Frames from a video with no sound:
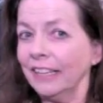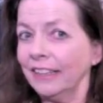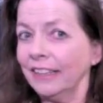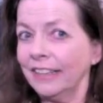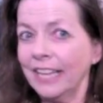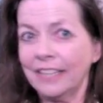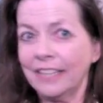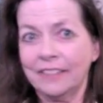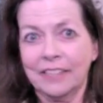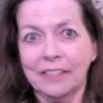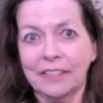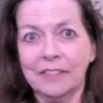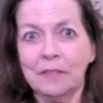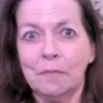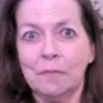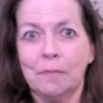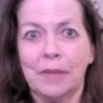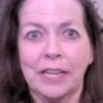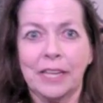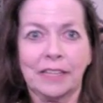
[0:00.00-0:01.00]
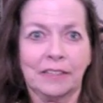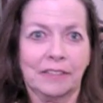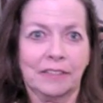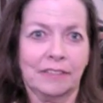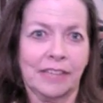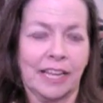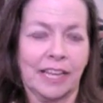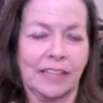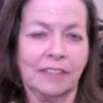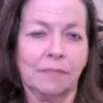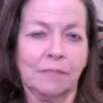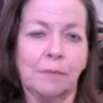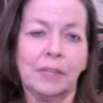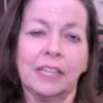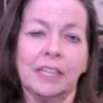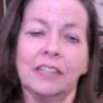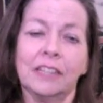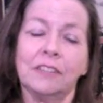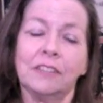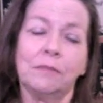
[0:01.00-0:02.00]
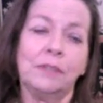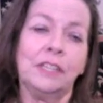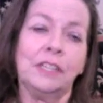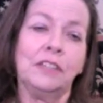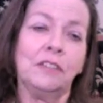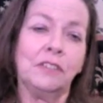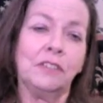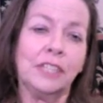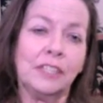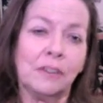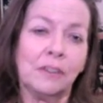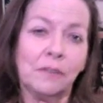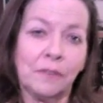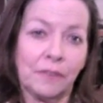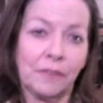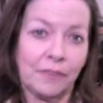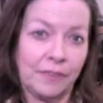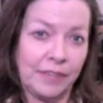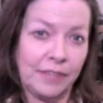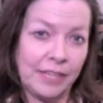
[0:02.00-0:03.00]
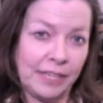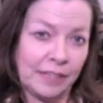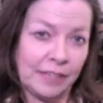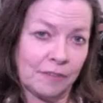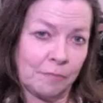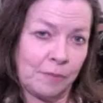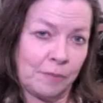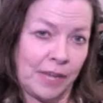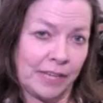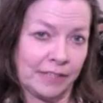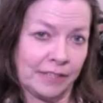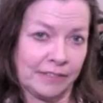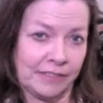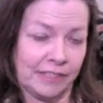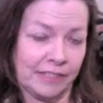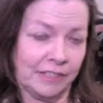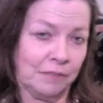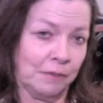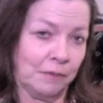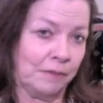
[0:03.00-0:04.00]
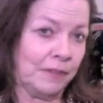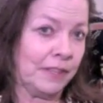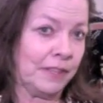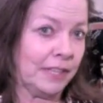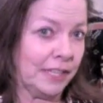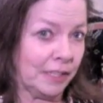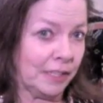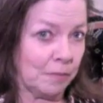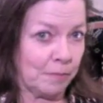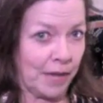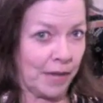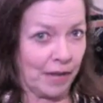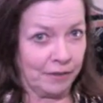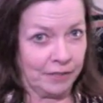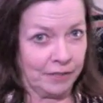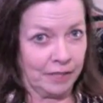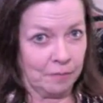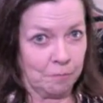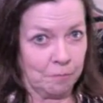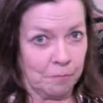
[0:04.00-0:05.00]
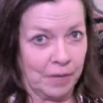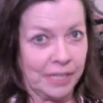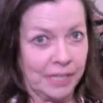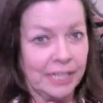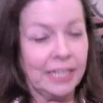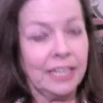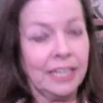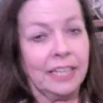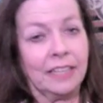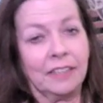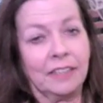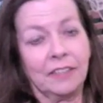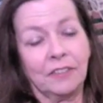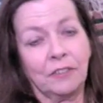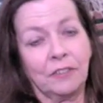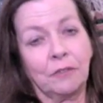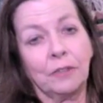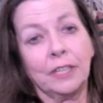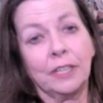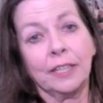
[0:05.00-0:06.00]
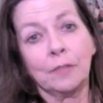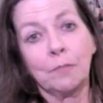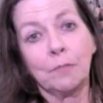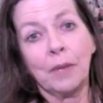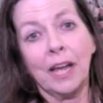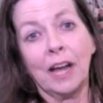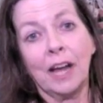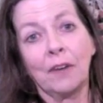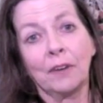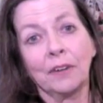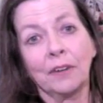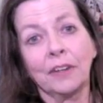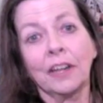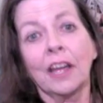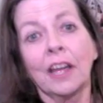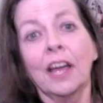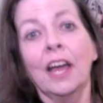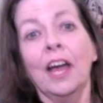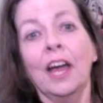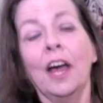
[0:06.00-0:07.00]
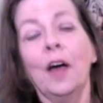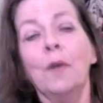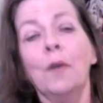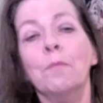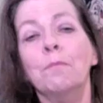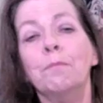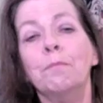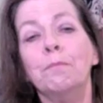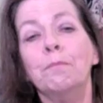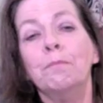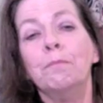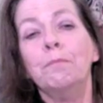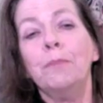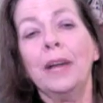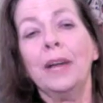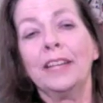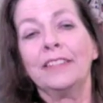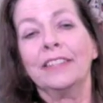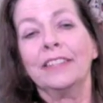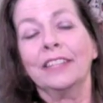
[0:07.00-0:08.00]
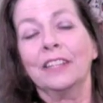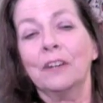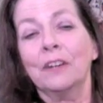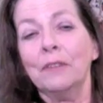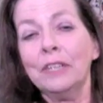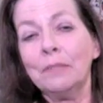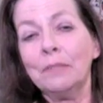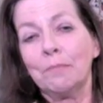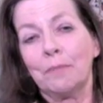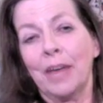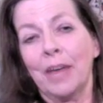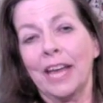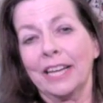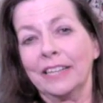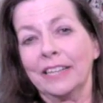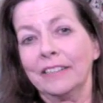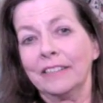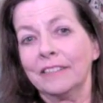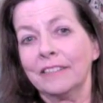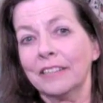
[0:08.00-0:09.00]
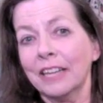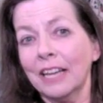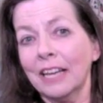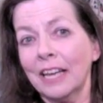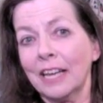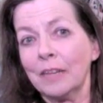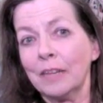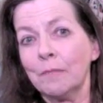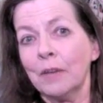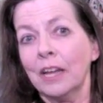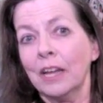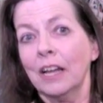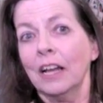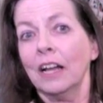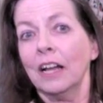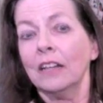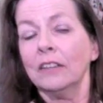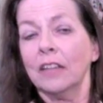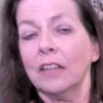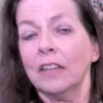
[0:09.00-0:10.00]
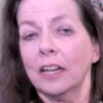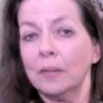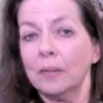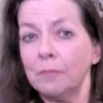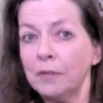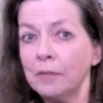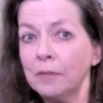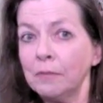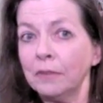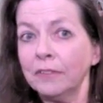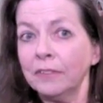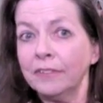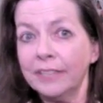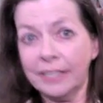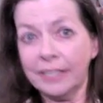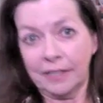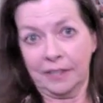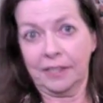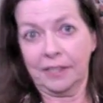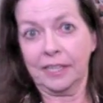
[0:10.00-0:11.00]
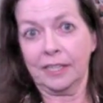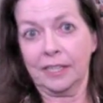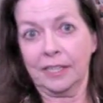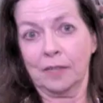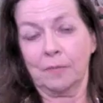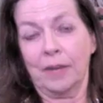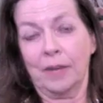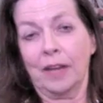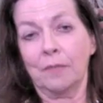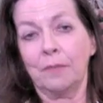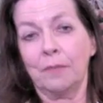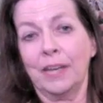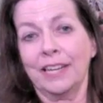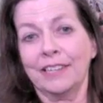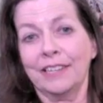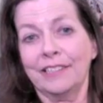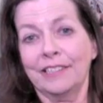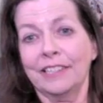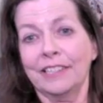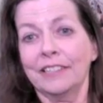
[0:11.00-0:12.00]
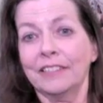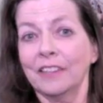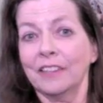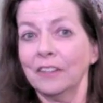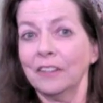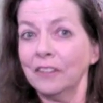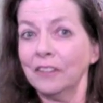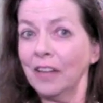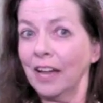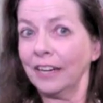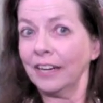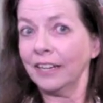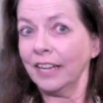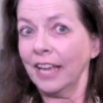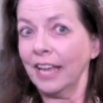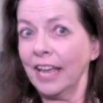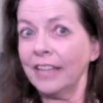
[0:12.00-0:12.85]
That doesn't make sense because we usually don't think of Pegasus when we think about money, industry, and power. But going back in time, a lot of people did think about Pegasus a lot.